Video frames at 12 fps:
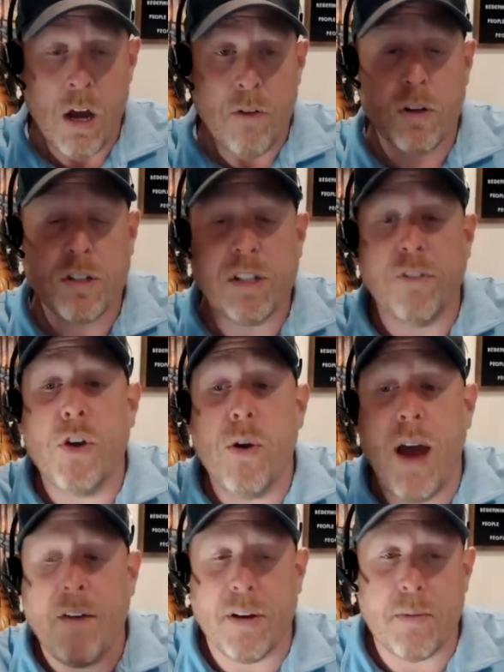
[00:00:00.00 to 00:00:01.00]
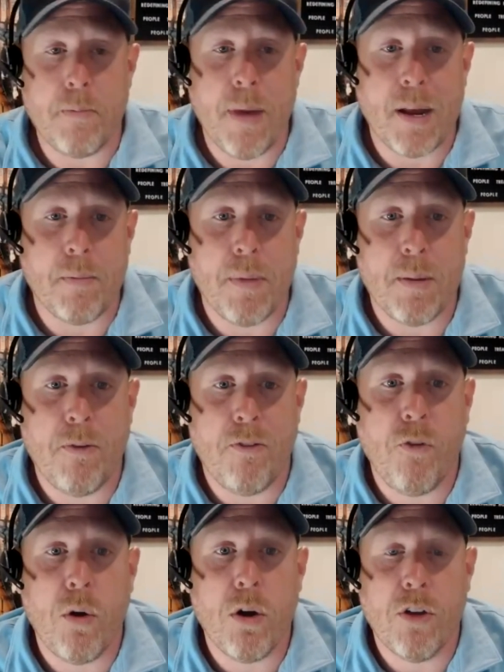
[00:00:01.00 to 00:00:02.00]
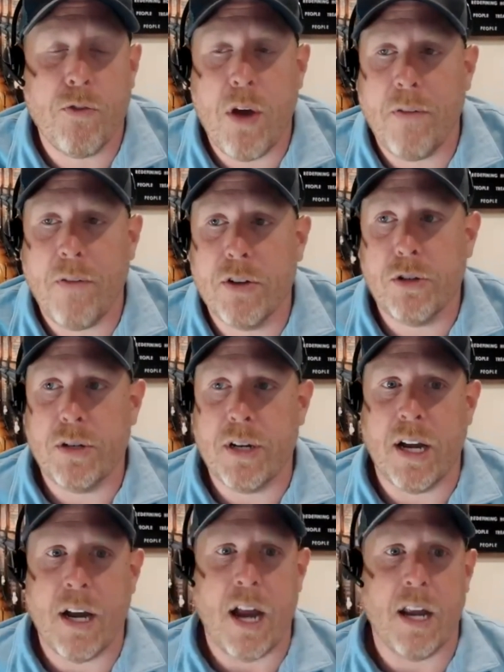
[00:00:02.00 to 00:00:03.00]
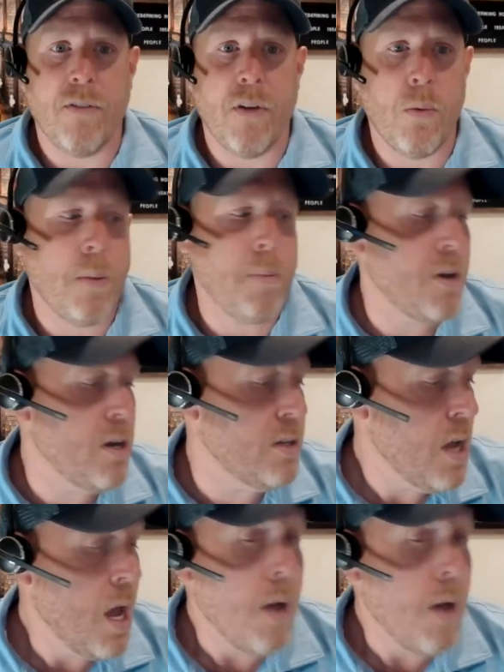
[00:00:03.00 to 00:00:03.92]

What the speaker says: Folks, if you haven't met me before, or if you haven't tuned into any of our webinars,